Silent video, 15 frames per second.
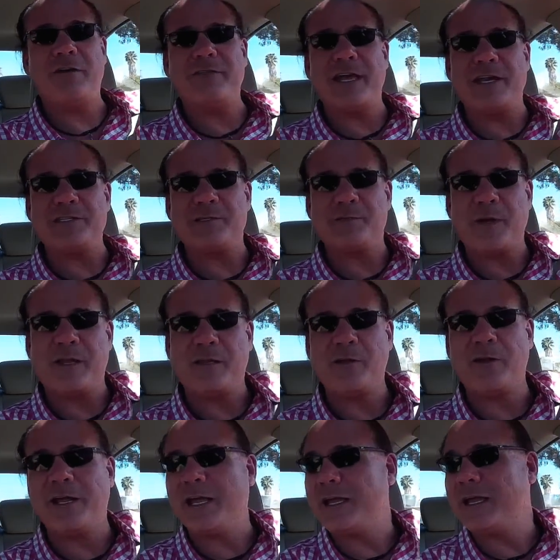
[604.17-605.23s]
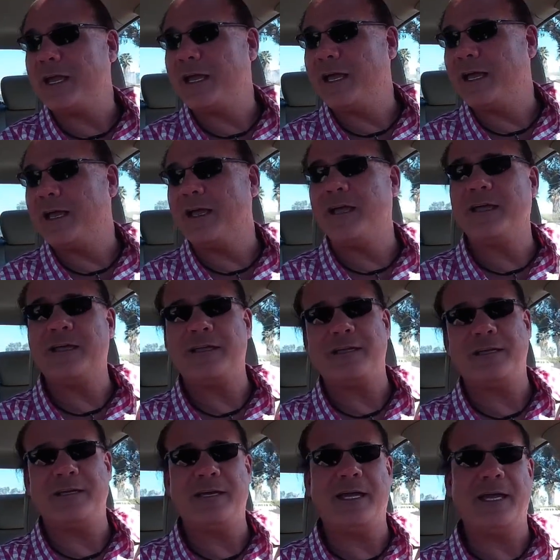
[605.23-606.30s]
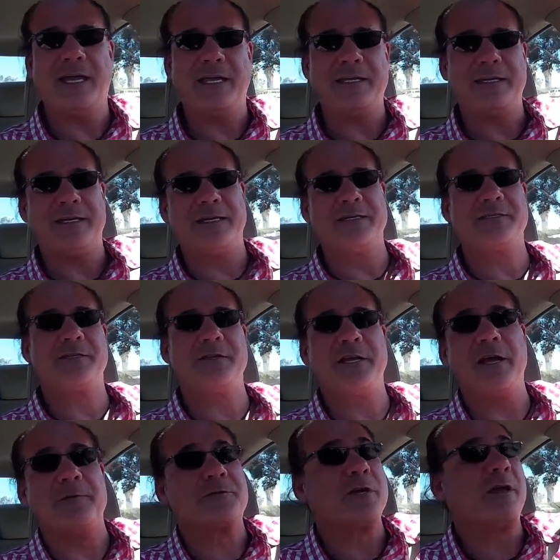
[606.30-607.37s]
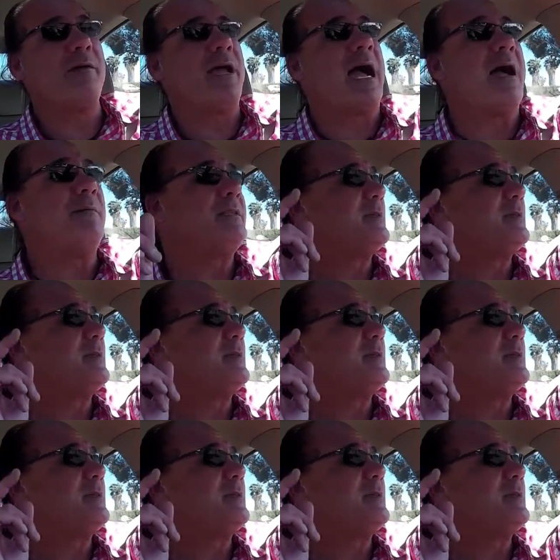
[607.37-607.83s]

that is about learning, so there you go. So anyway, I'm at